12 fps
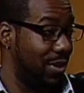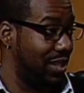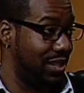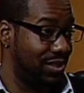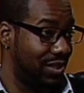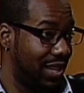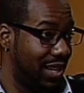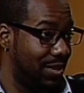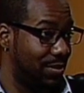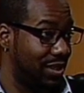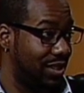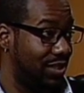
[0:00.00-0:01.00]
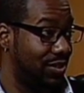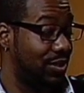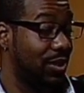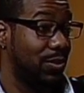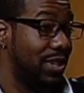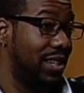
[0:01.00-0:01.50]
that you can because
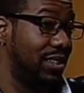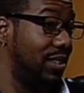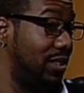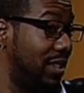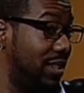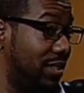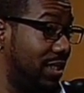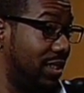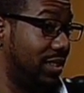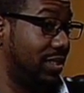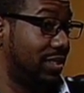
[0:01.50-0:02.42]
someone out there is listening.